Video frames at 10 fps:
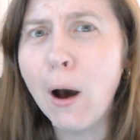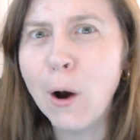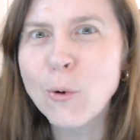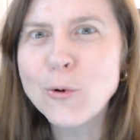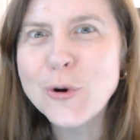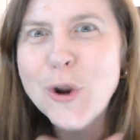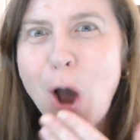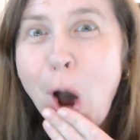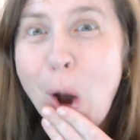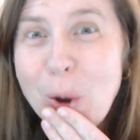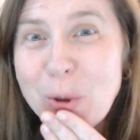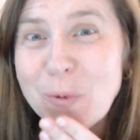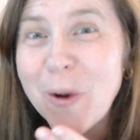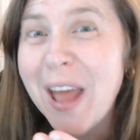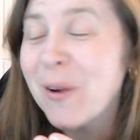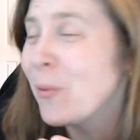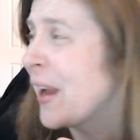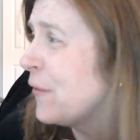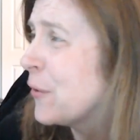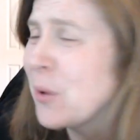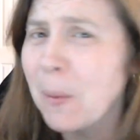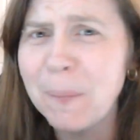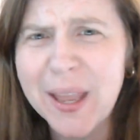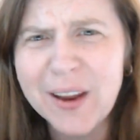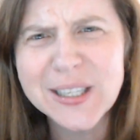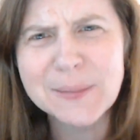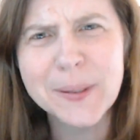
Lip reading: Oh, no. You ran away from your parents?